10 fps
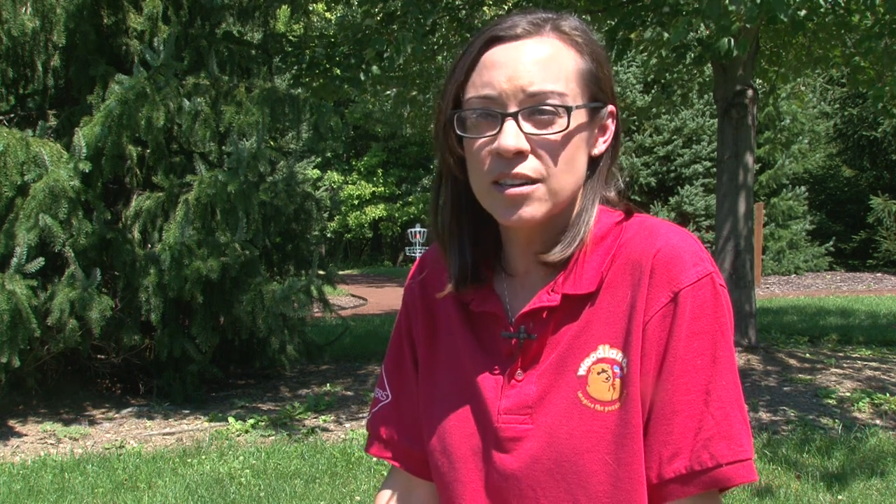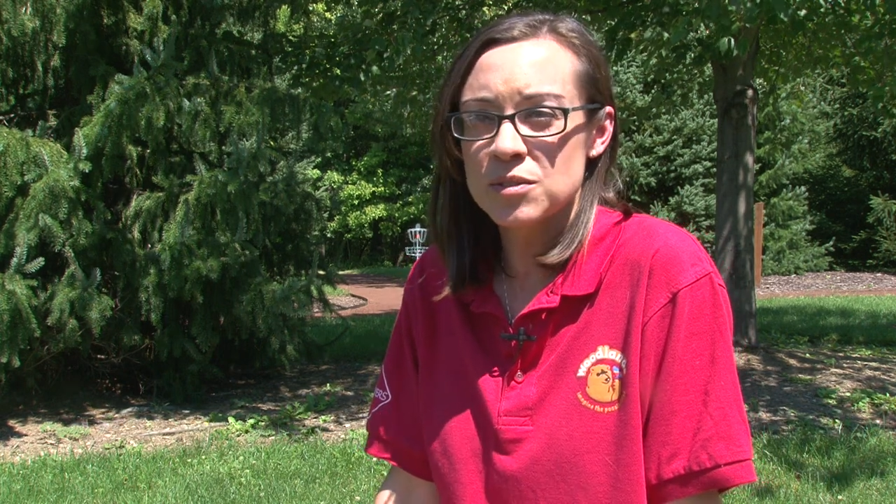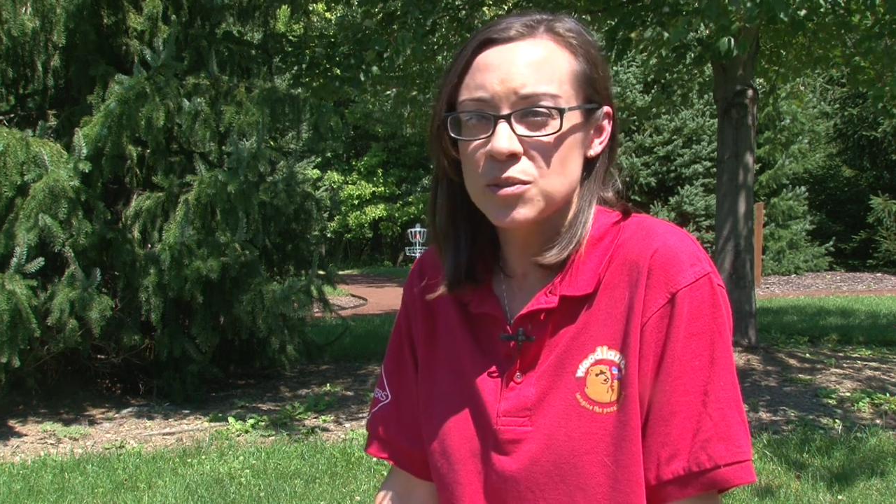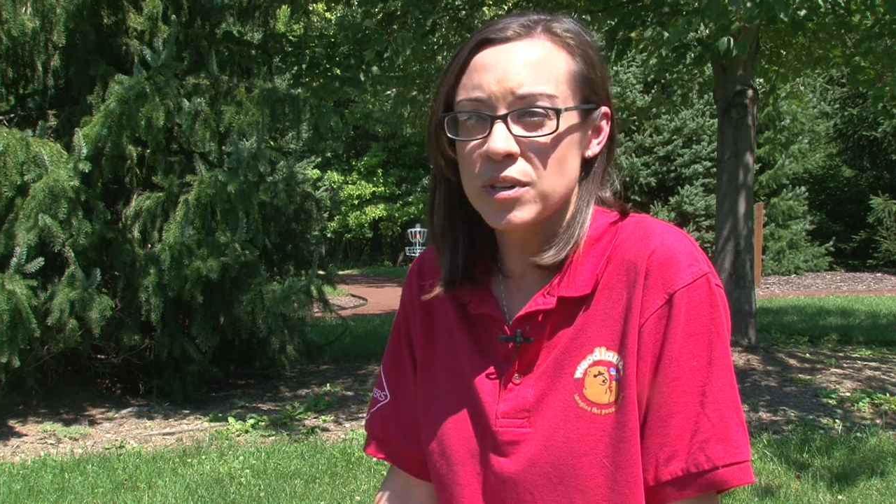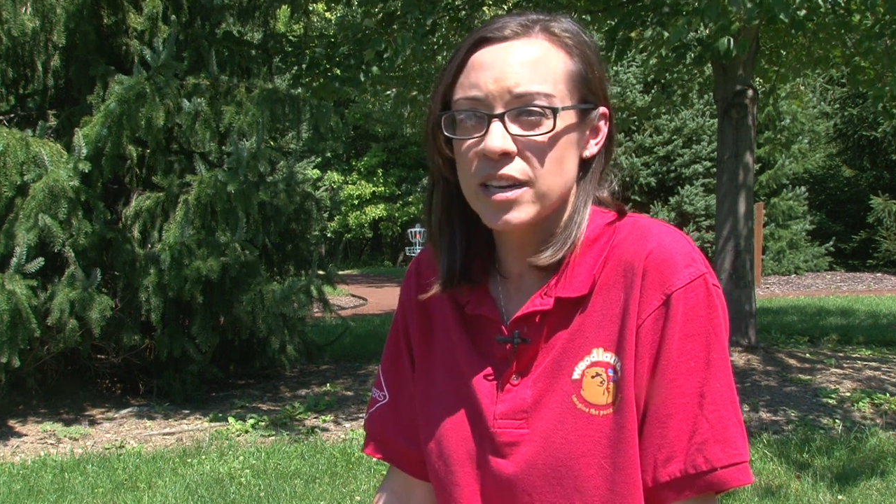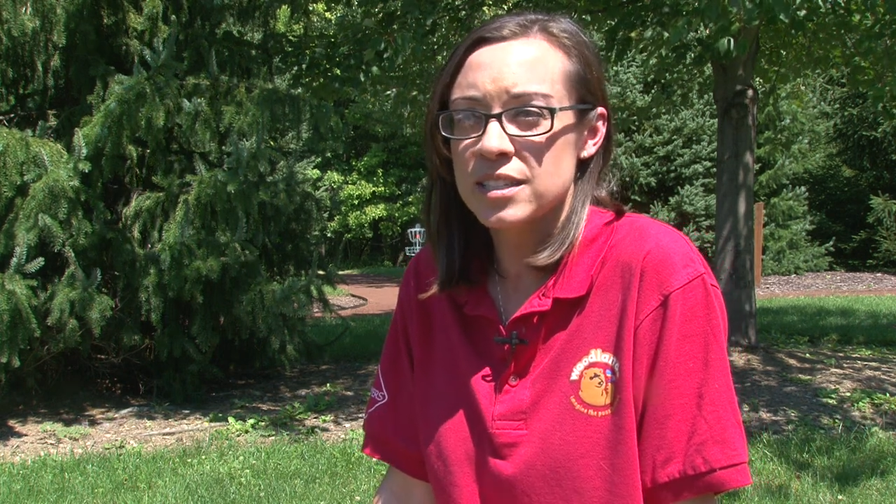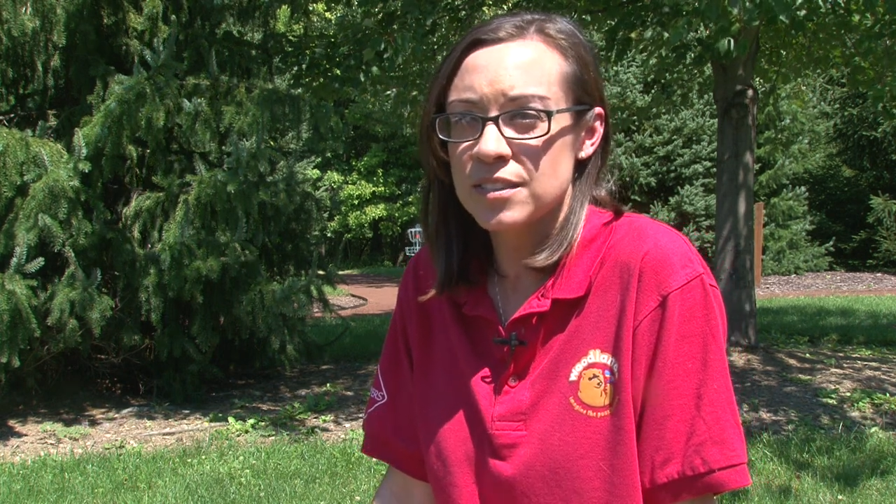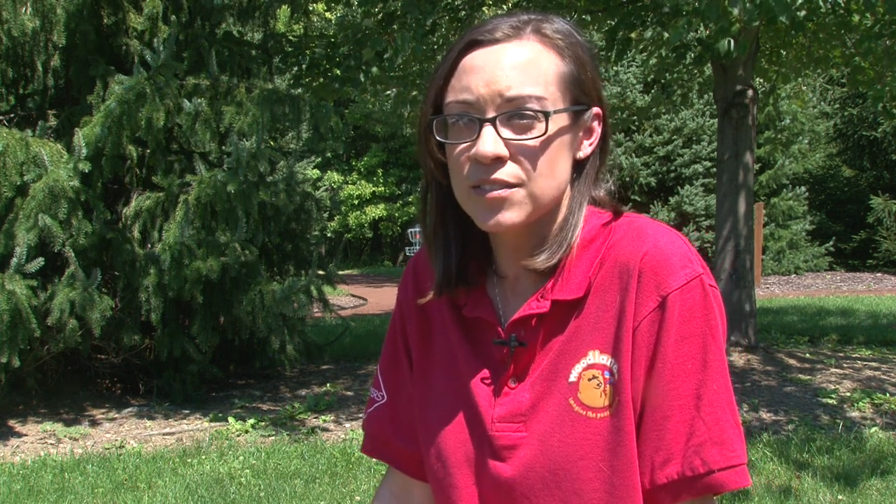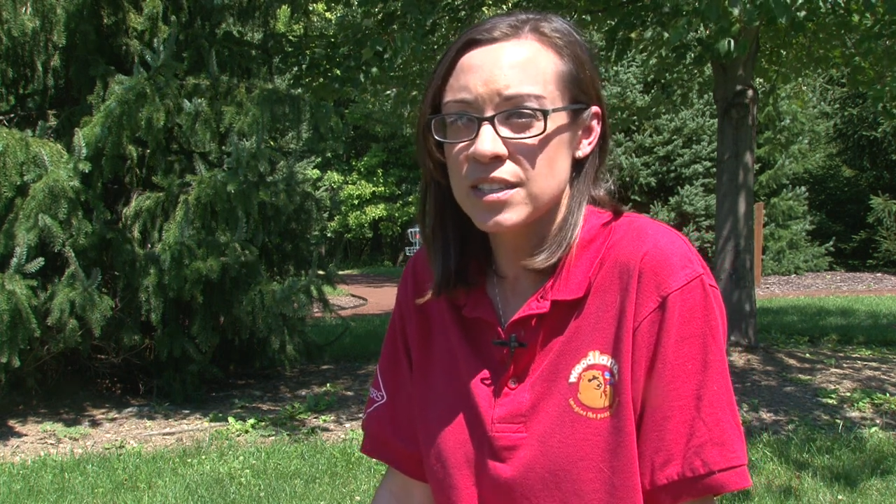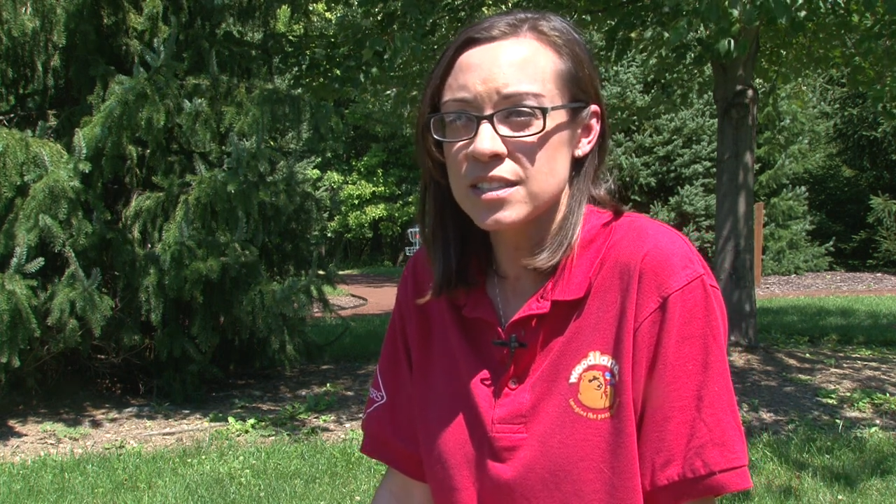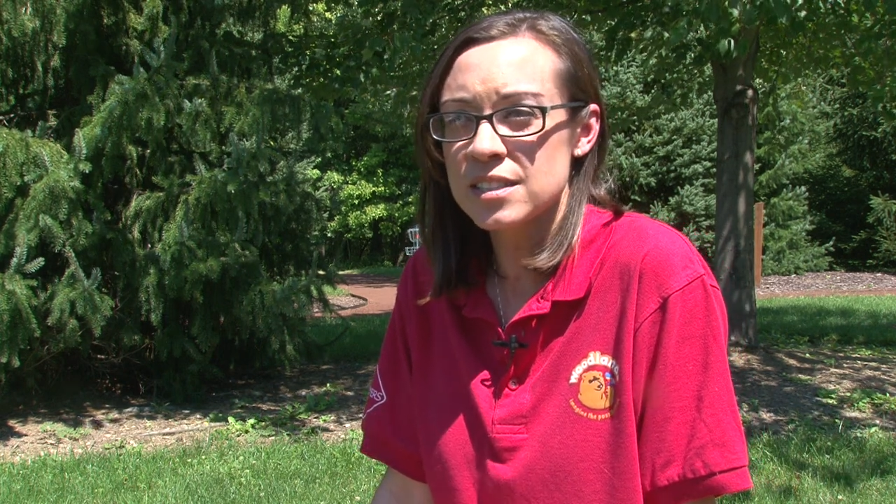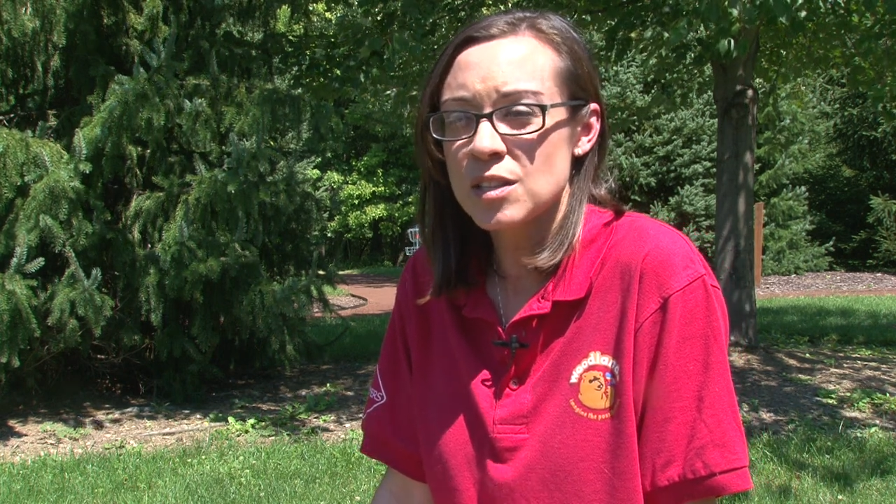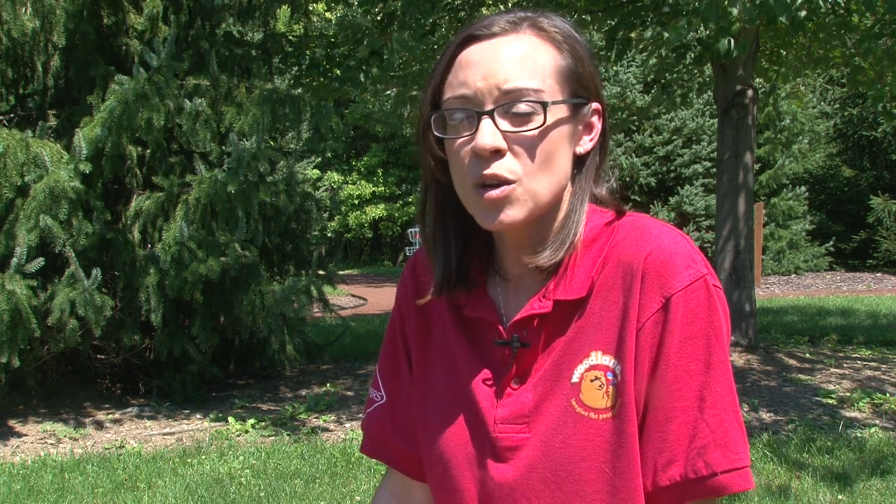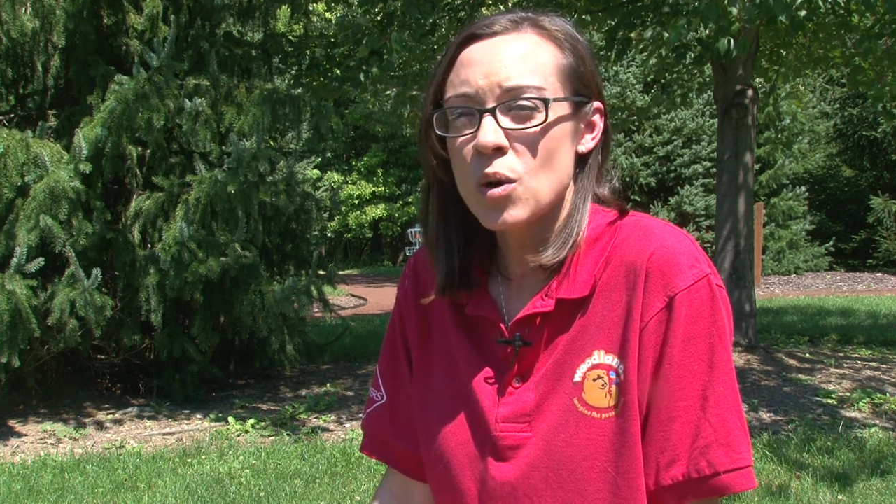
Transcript: outdoor activities.